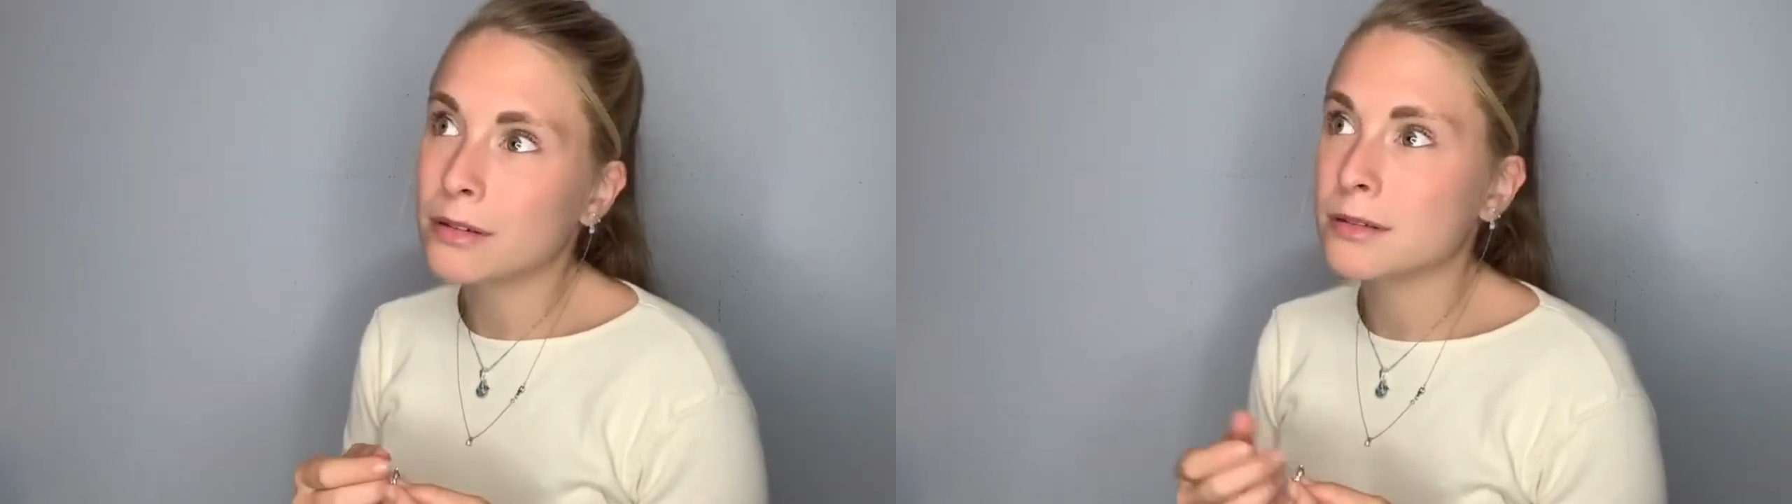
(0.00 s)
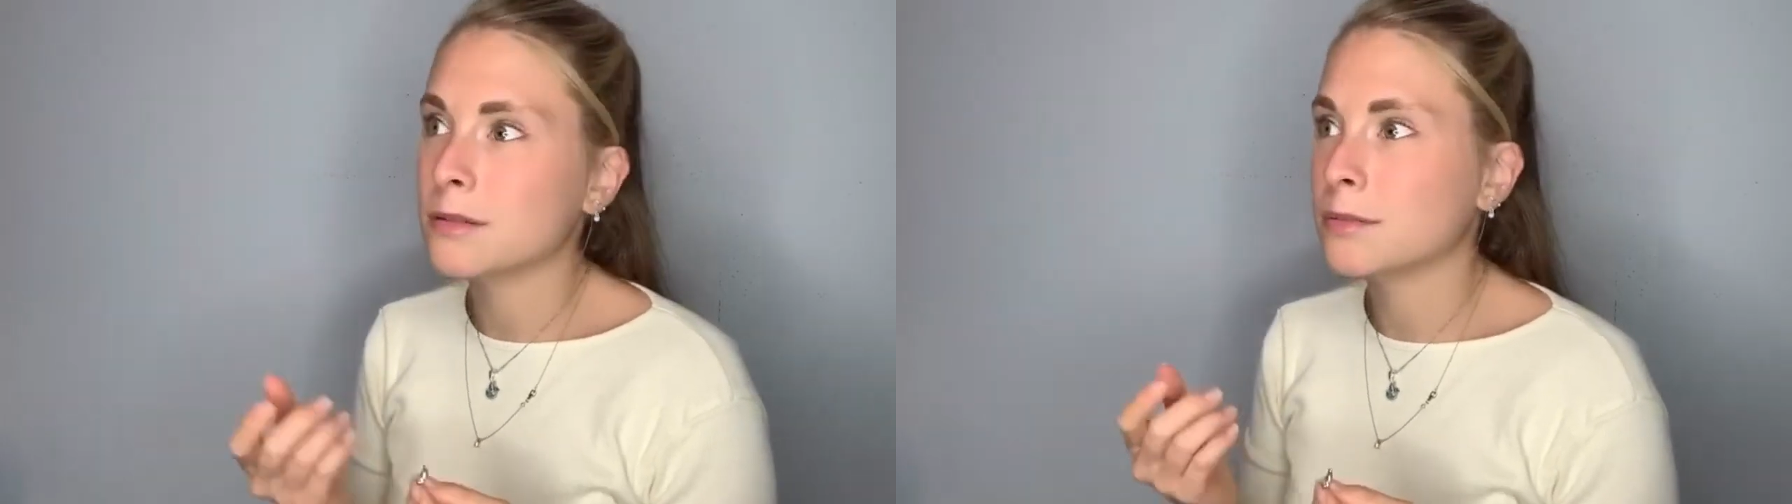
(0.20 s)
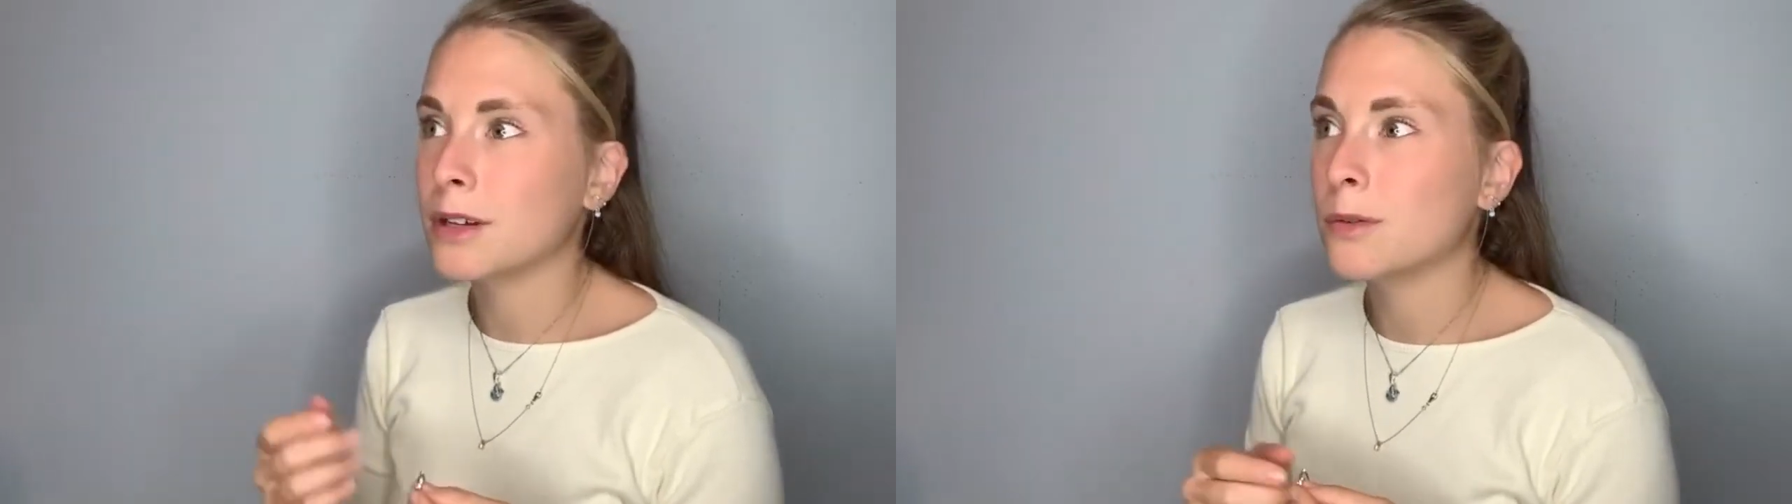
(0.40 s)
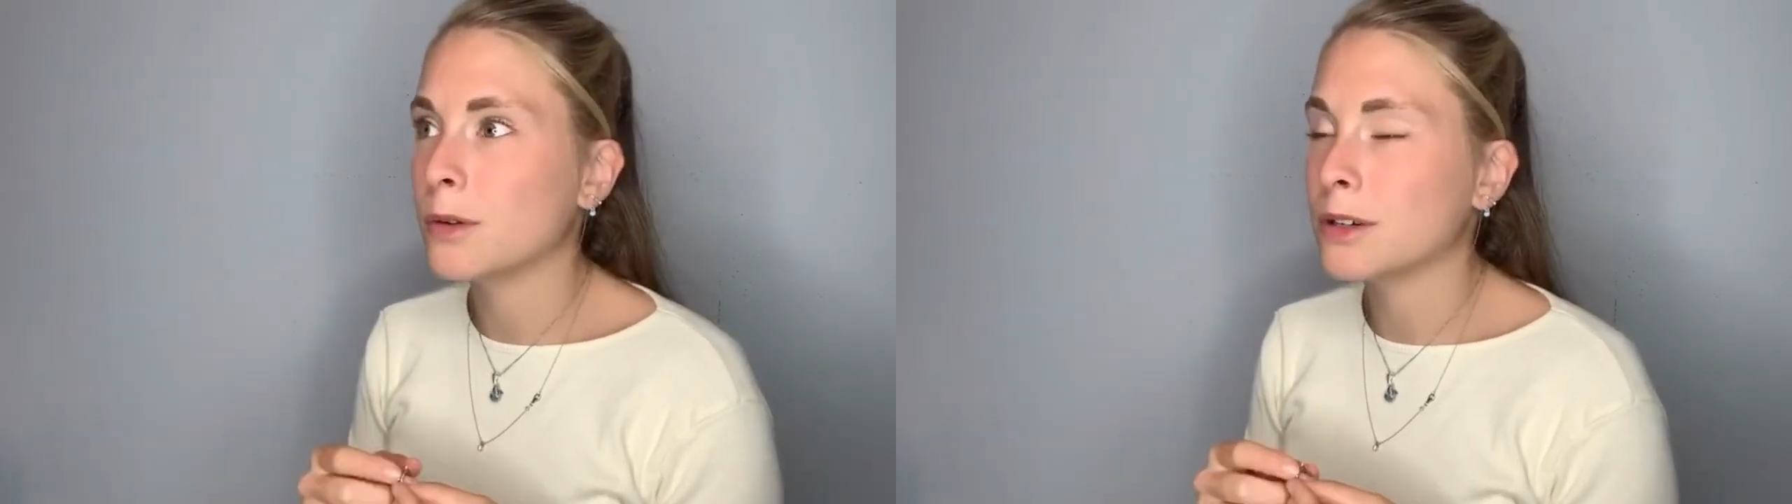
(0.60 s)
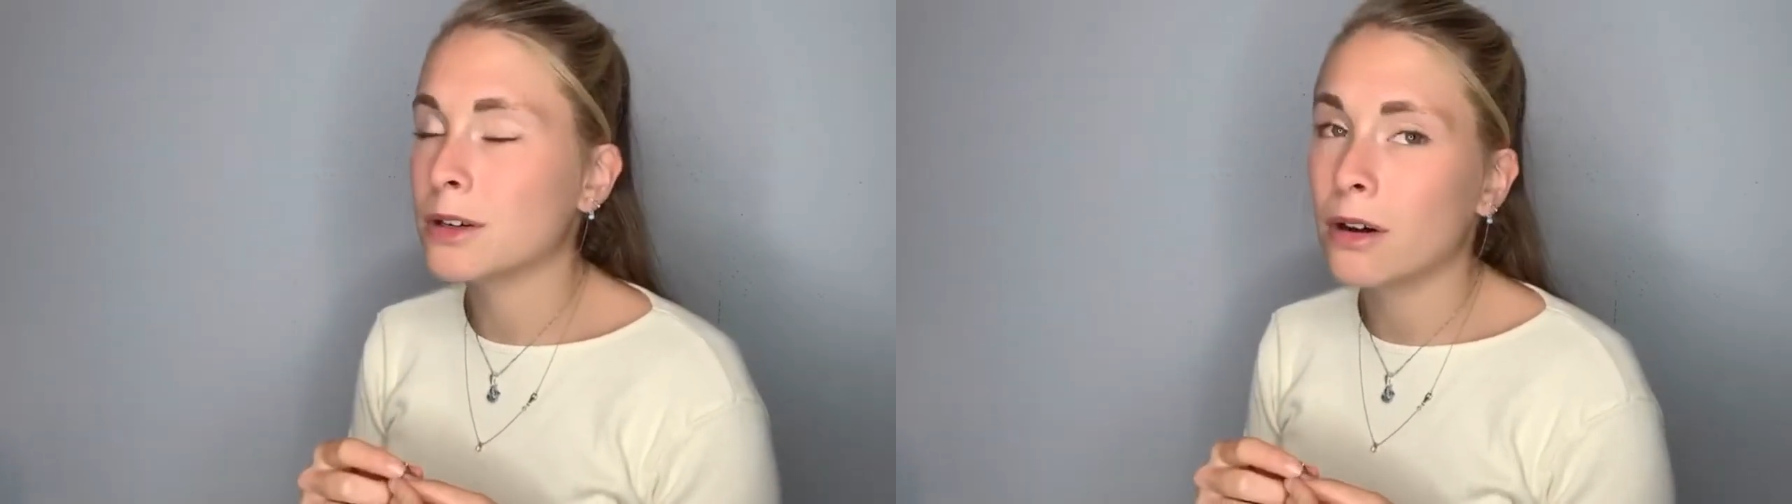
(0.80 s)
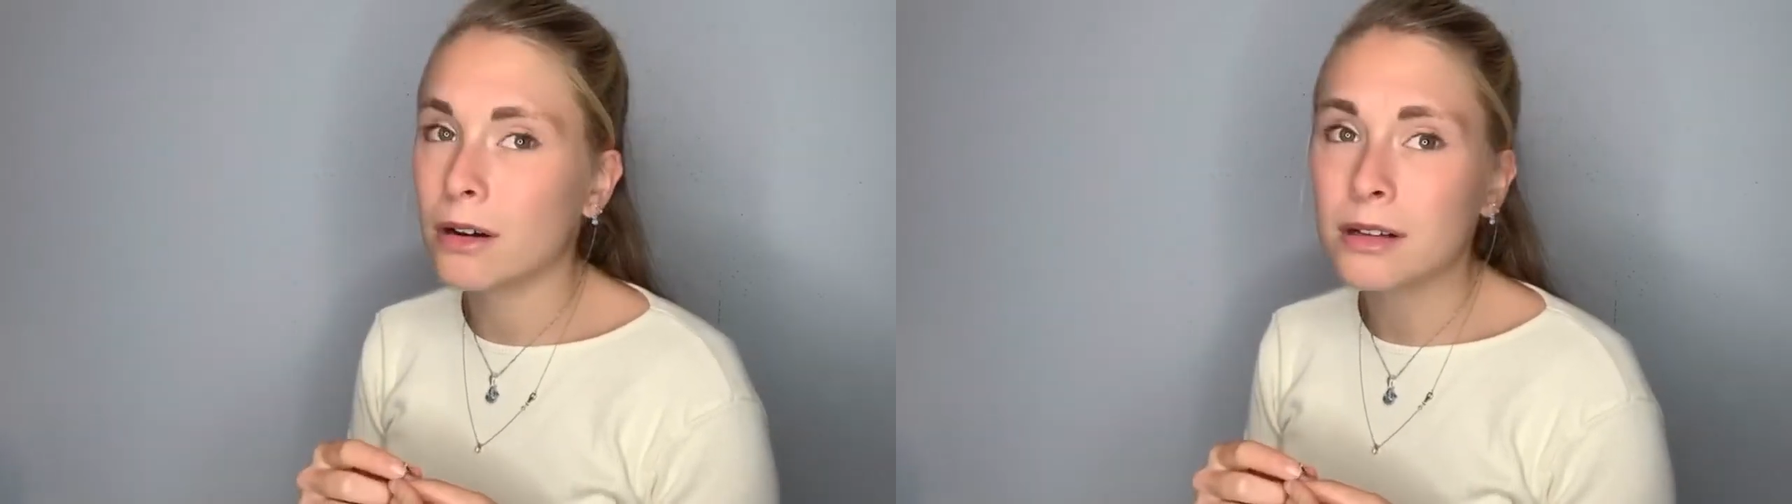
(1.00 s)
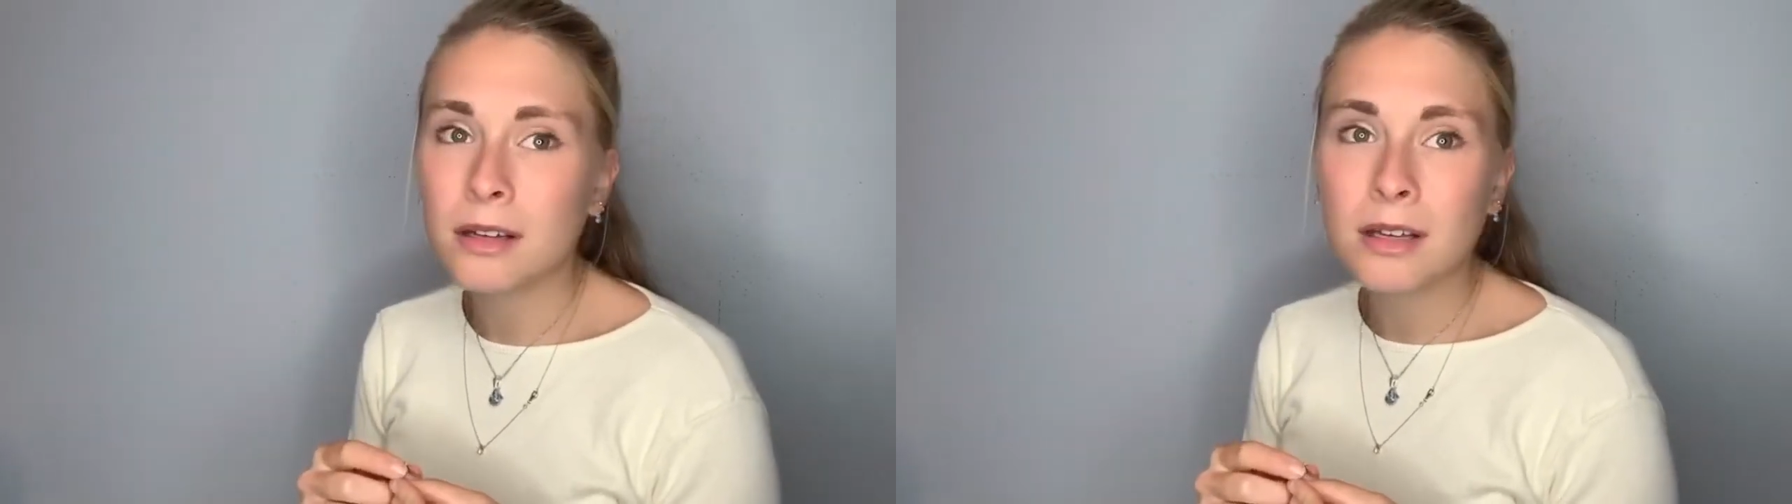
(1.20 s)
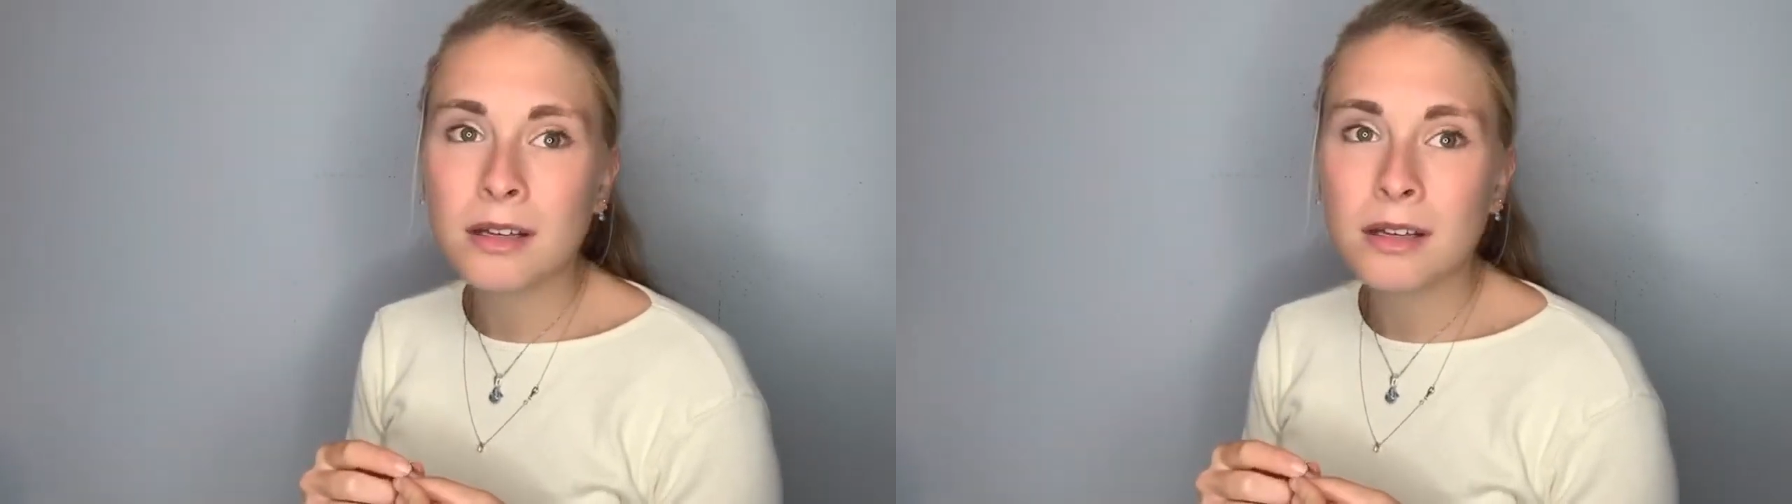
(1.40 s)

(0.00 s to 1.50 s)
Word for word: or something while you're gone.